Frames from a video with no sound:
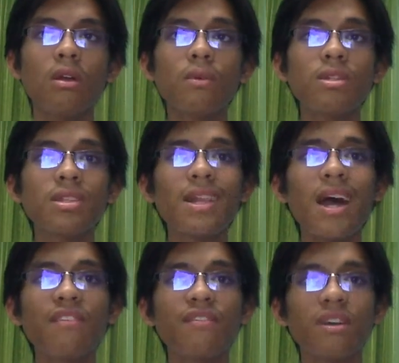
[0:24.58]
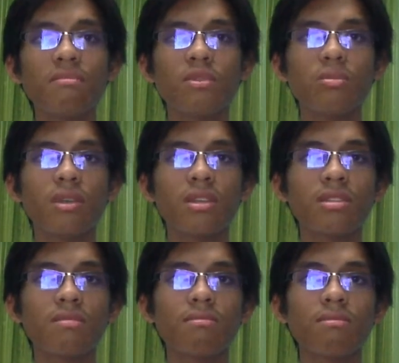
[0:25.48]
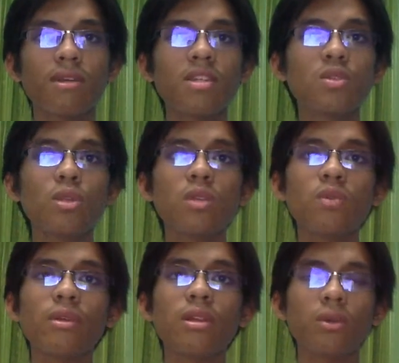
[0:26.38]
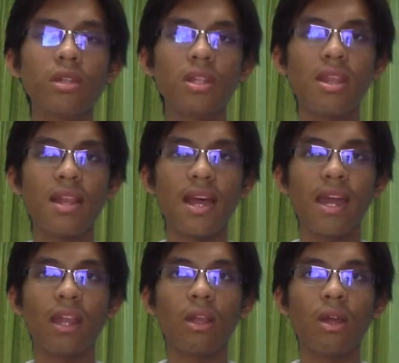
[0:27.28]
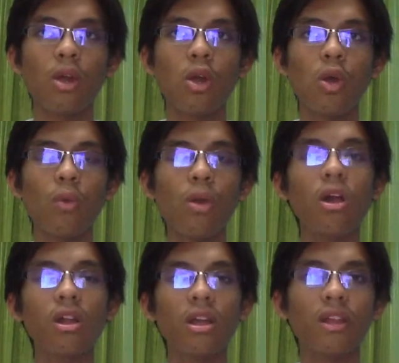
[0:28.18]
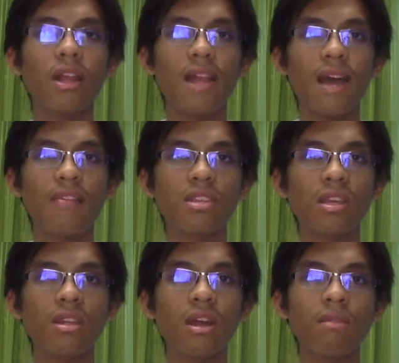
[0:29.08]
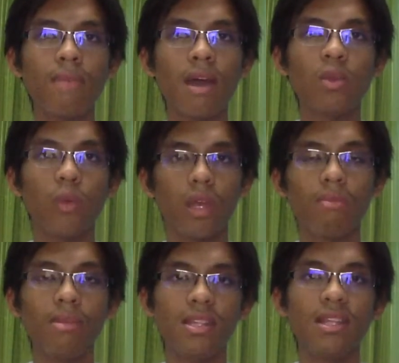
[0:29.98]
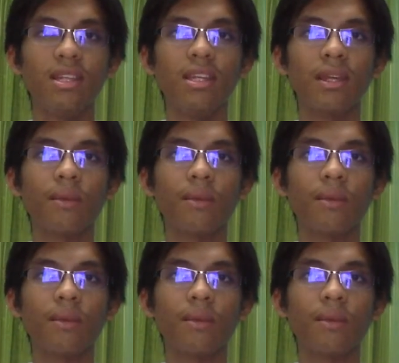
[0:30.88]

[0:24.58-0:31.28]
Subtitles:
We still had fun moments, but as soon as we were loaded in the line, we all got our laughs and got back to work immediately.